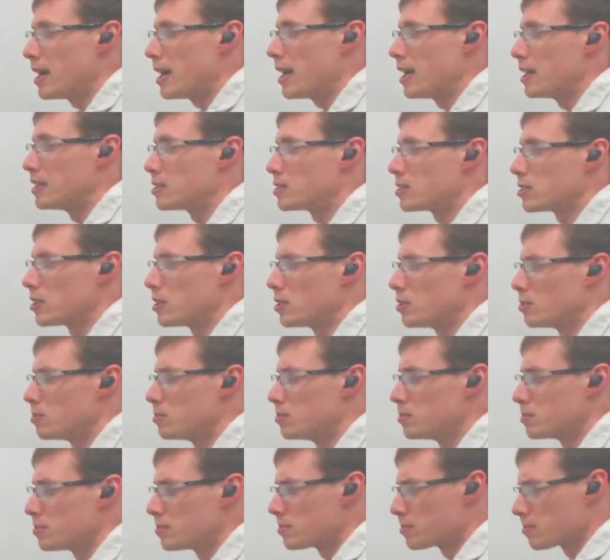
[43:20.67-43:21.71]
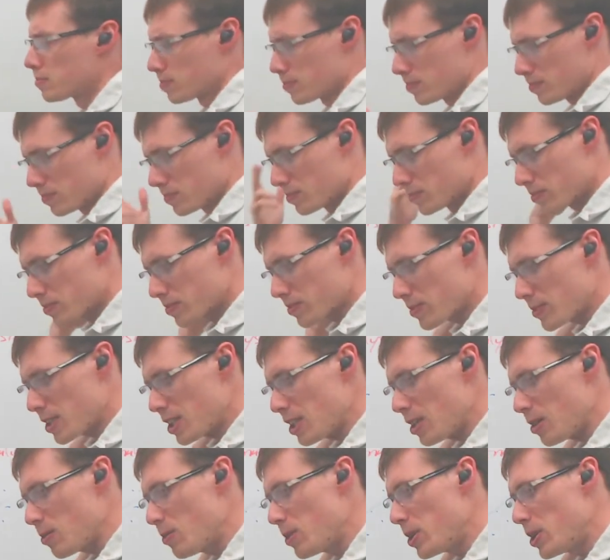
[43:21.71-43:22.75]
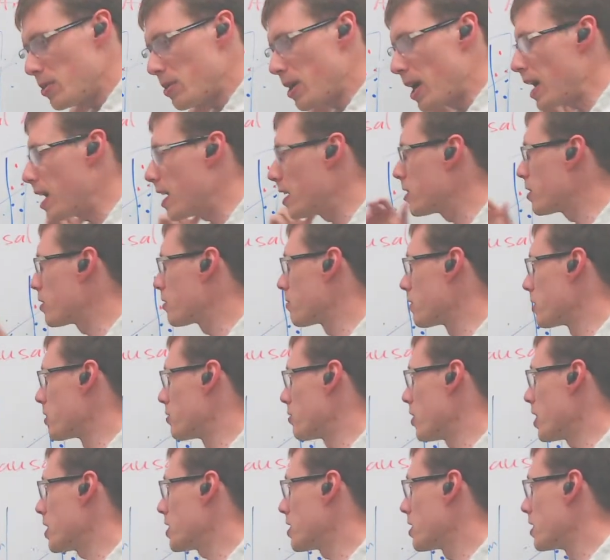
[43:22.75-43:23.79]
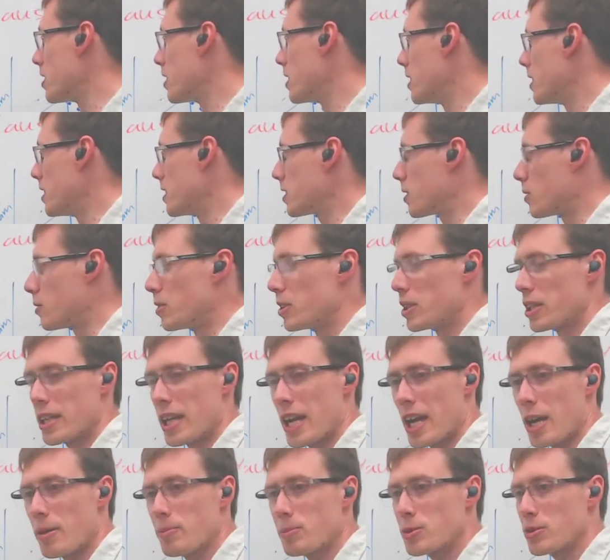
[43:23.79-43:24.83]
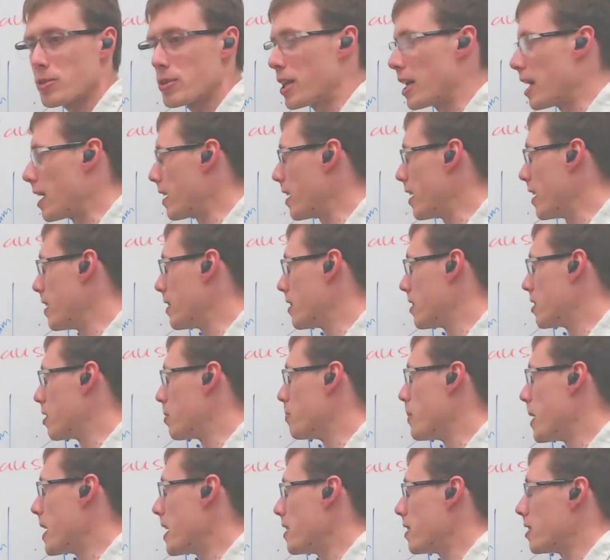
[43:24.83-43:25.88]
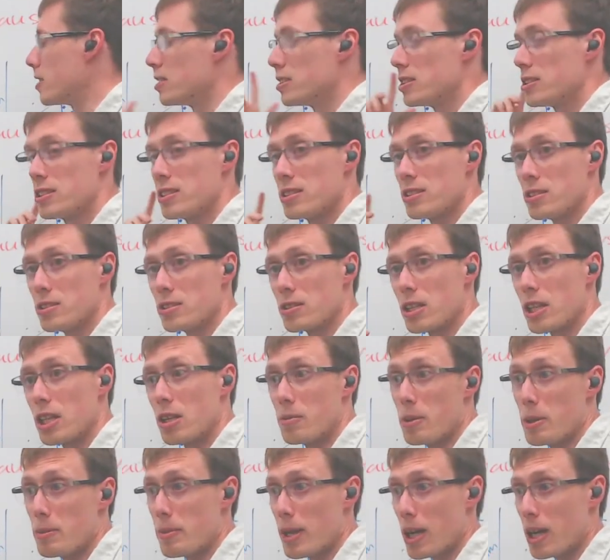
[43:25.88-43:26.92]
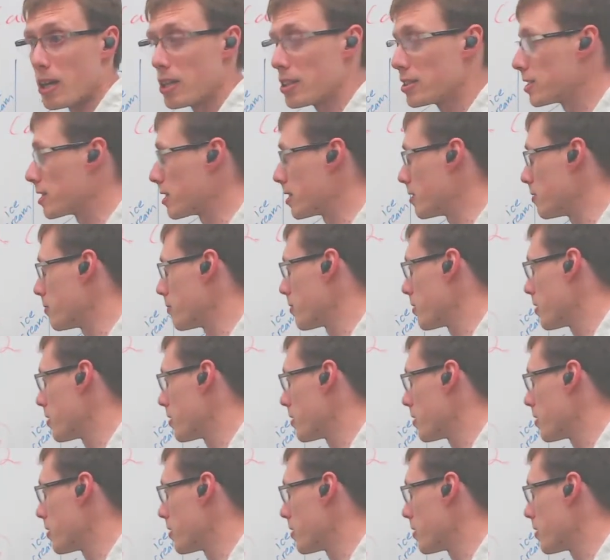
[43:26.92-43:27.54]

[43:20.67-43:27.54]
And so when you add to the regression, it's going to capture that, and then the beta is still going to be positive.